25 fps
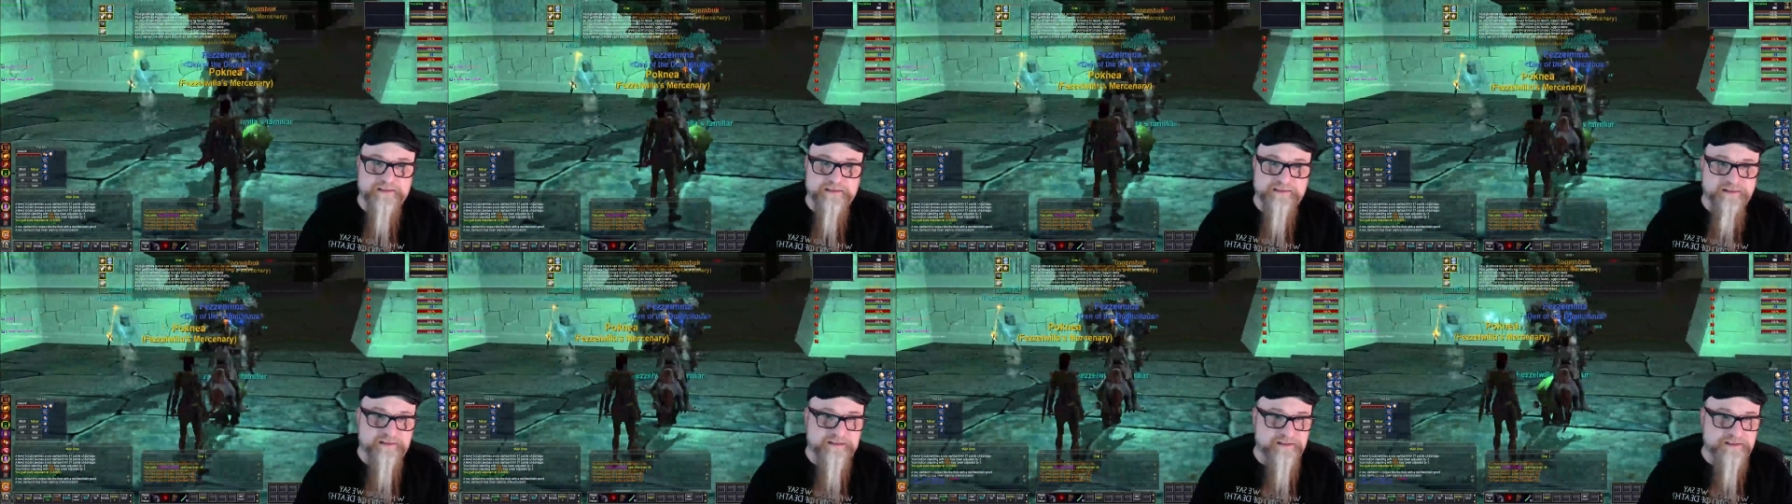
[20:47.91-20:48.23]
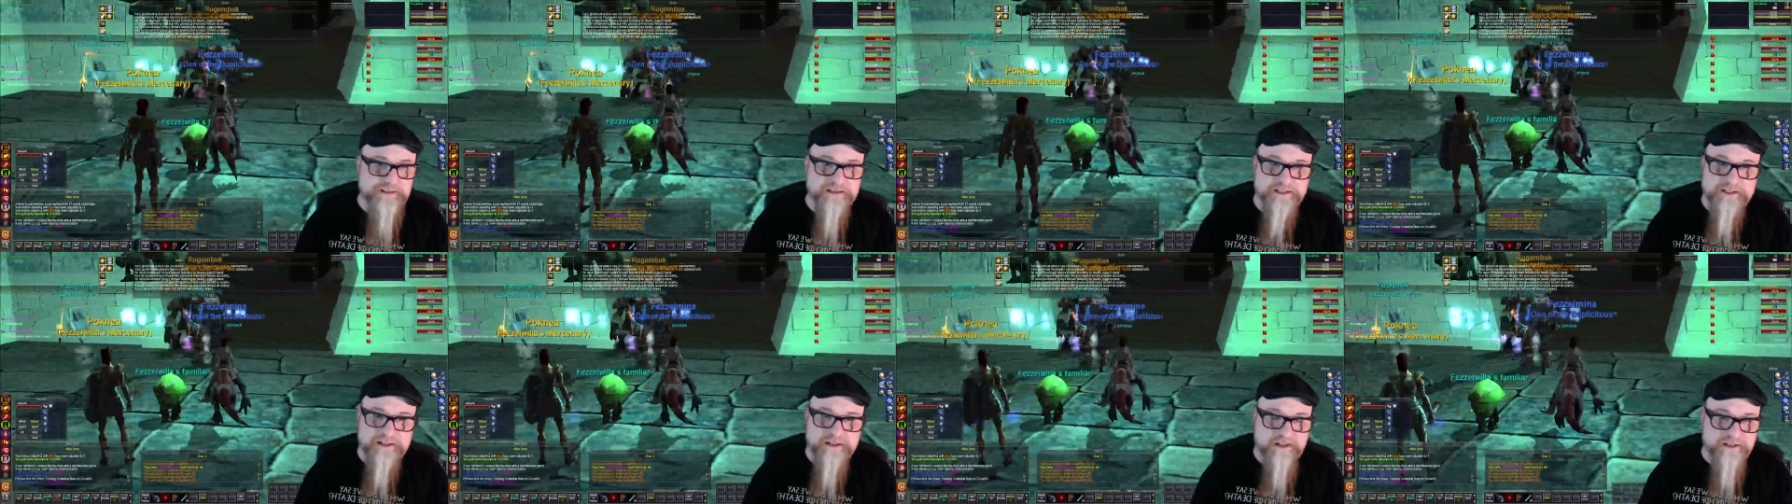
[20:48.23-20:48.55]
see
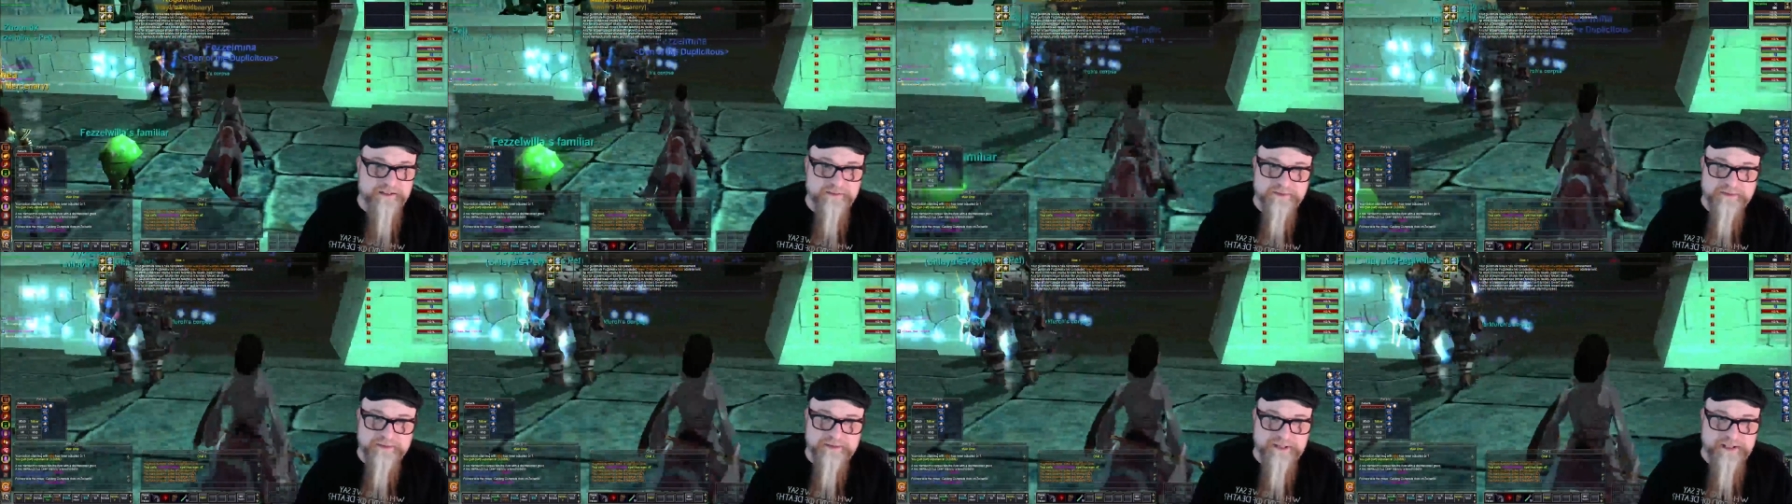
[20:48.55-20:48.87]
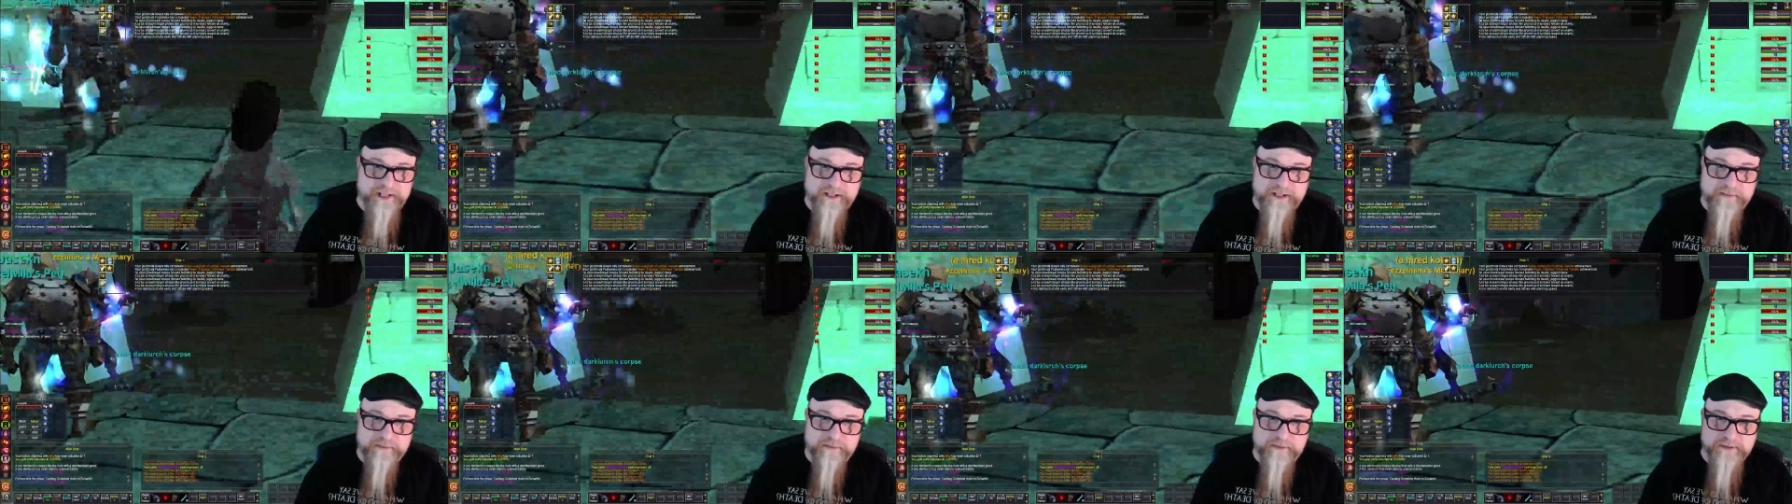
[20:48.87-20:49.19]
the auto
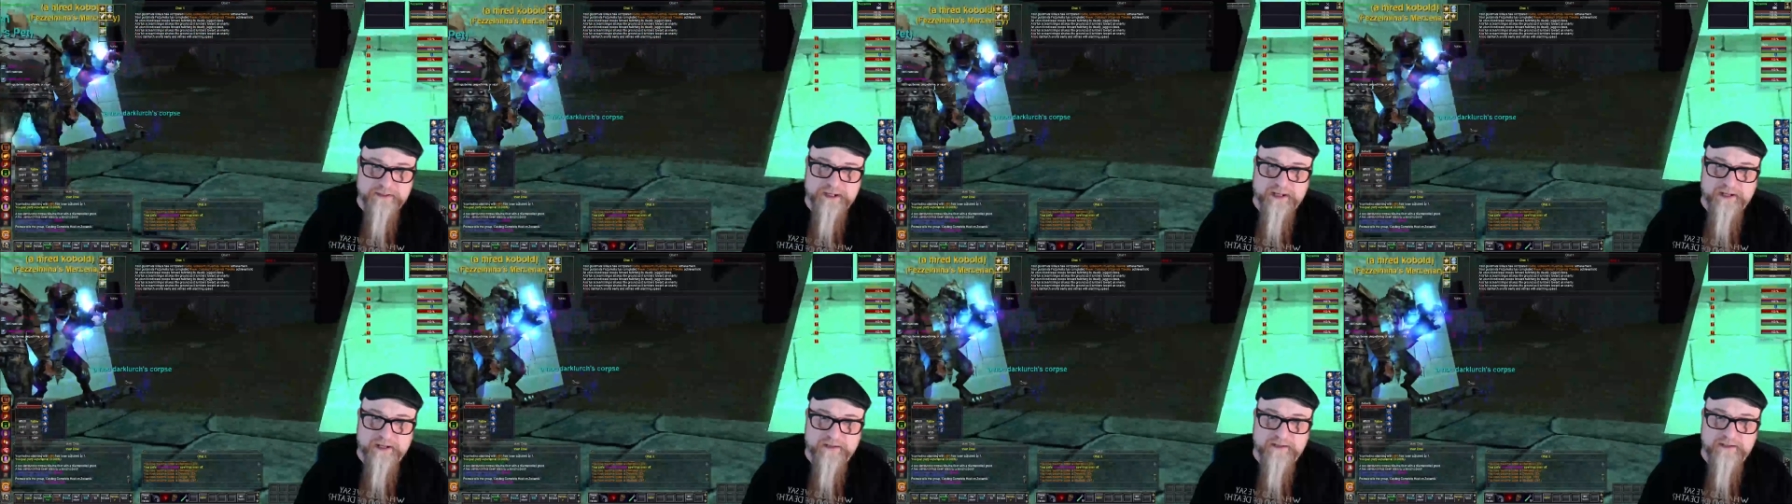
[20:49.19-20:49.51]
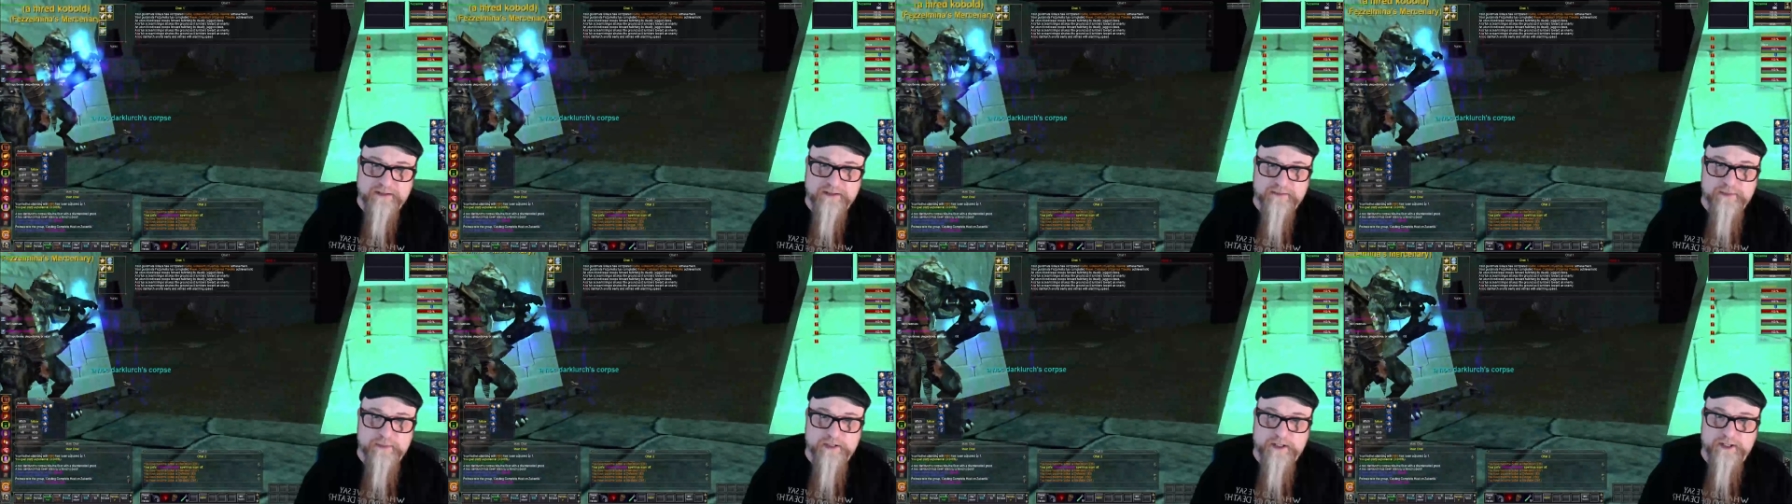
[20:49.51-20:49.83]
attack will not
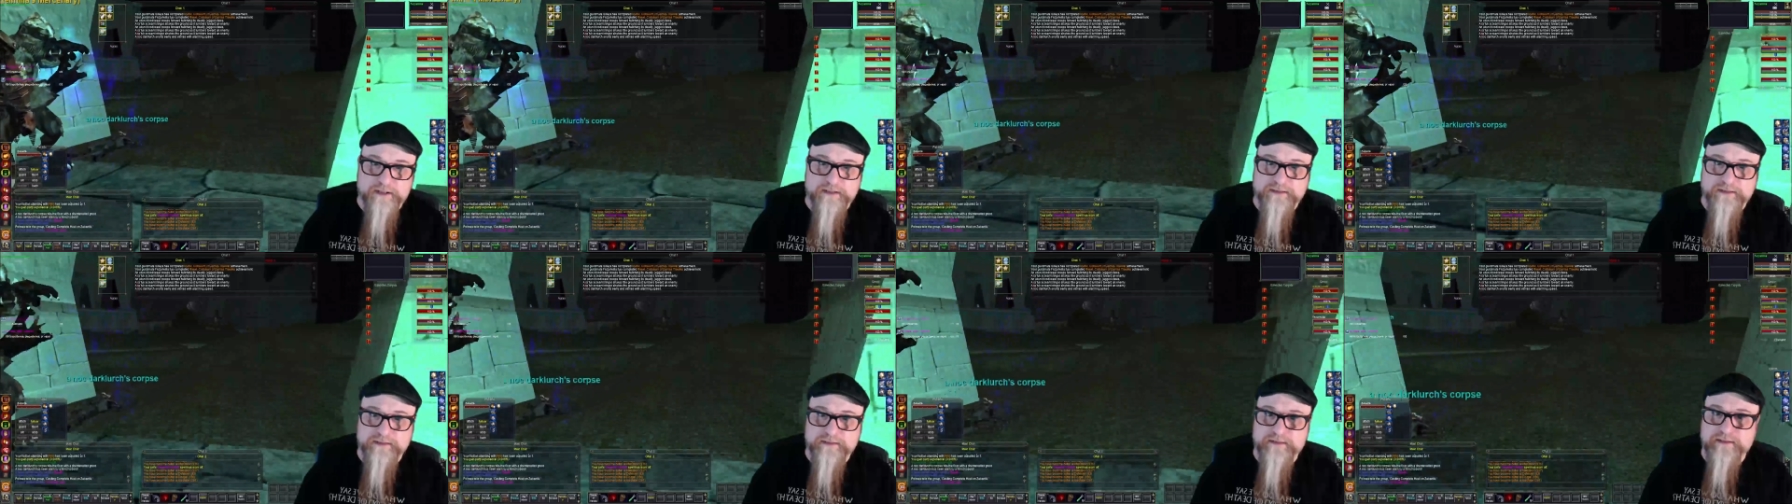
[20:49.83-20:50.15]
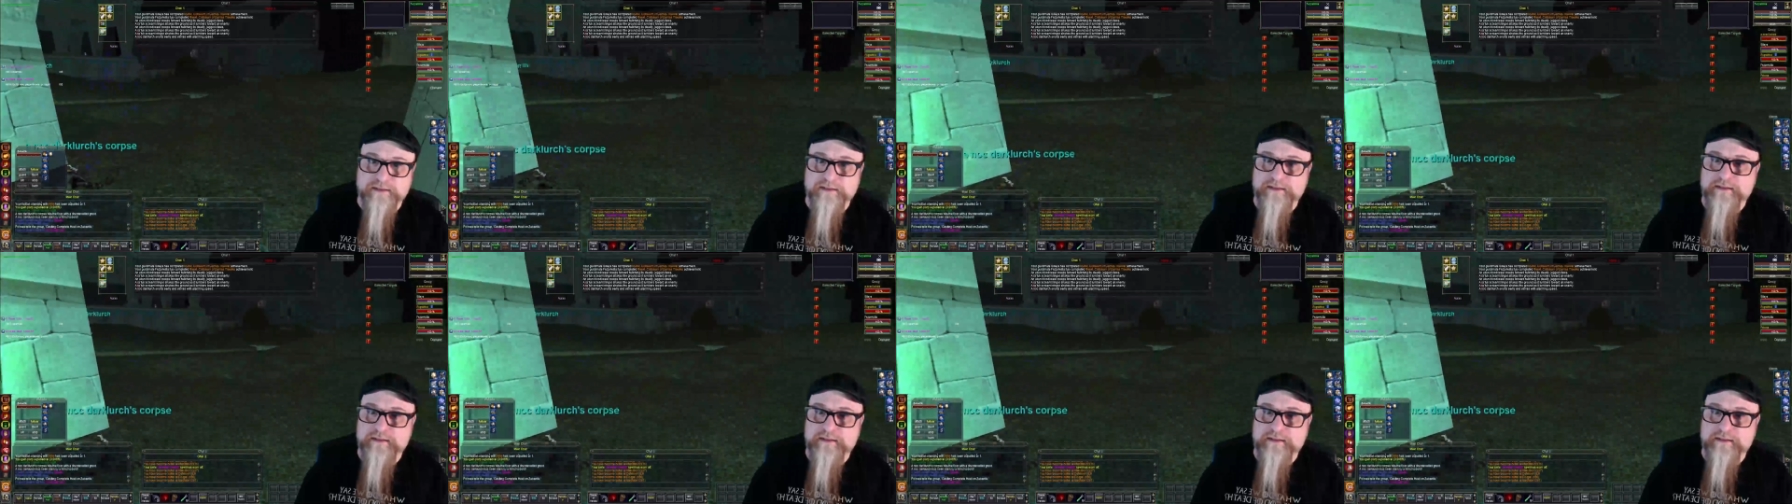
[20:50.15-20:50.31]
come on.